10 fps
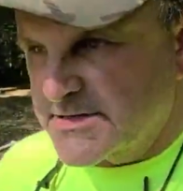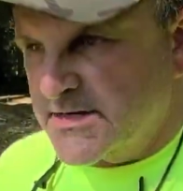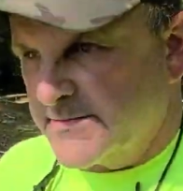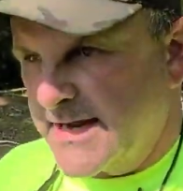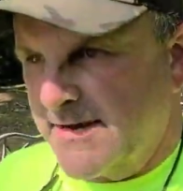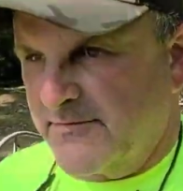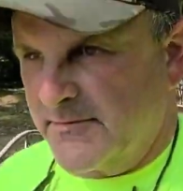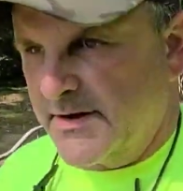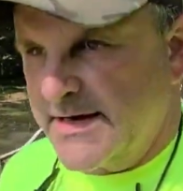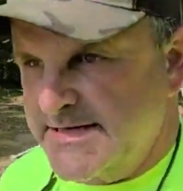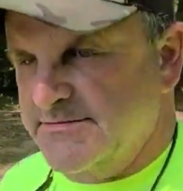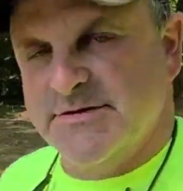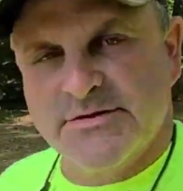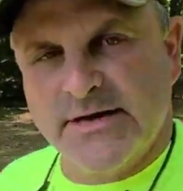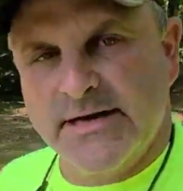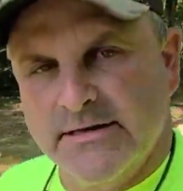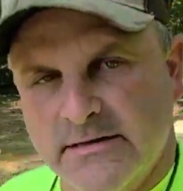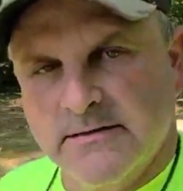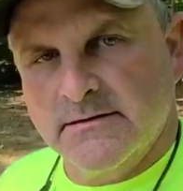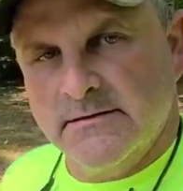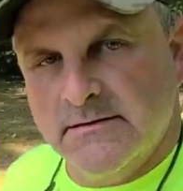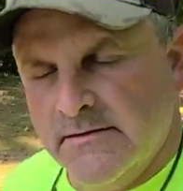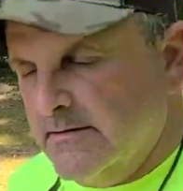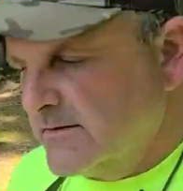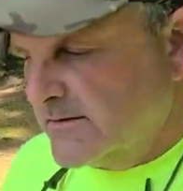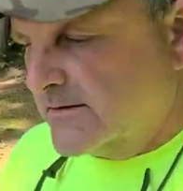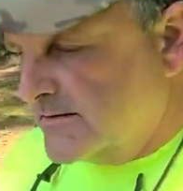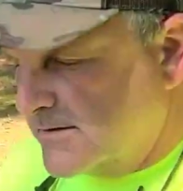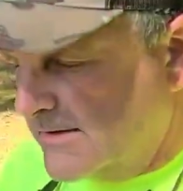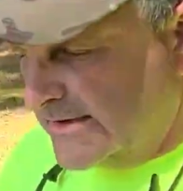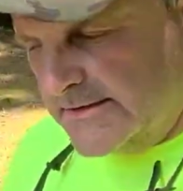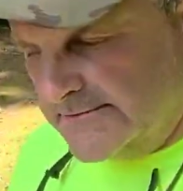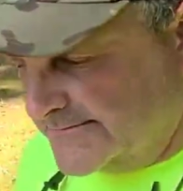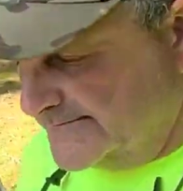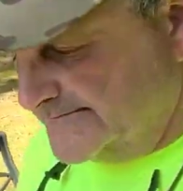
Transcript: of them came from Lee's retreat, and